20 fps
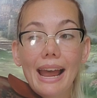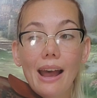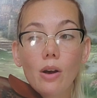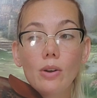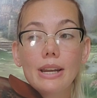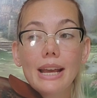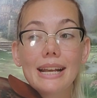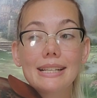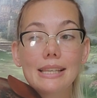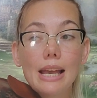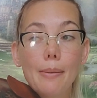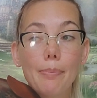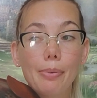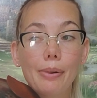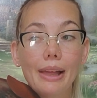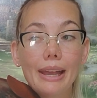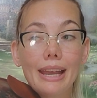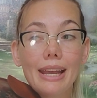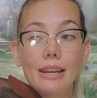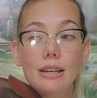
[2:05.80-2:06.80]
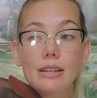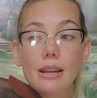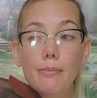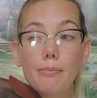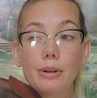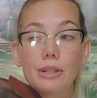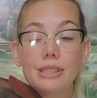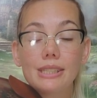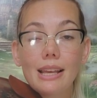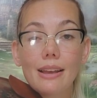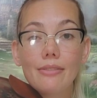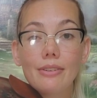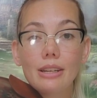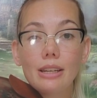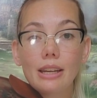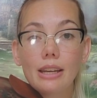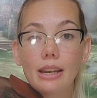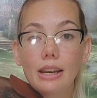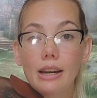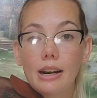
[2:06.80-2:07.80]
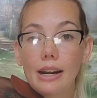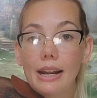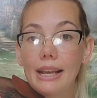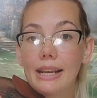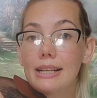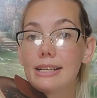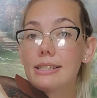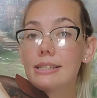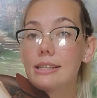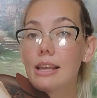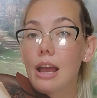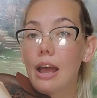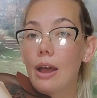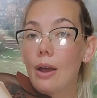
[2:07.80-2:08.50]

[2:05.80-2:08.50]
out as I play it. Number 7, here it is.